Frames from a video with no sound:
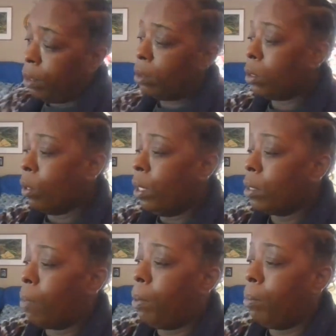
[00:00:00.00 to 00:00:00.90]
It's just
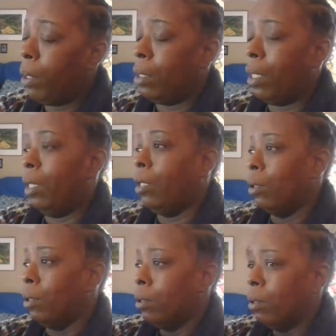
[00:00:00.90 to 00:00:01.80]
crazy how people get
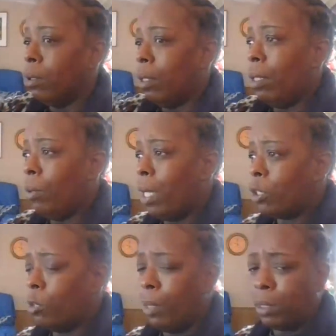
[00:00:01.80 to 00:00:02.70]
ignorant. Yeah, we
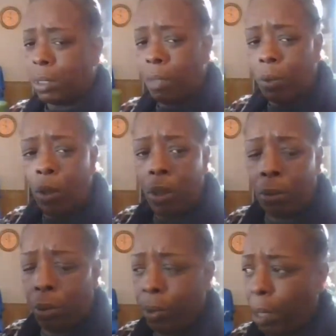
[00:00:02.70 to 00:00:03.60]
got so much stuff going on in the world.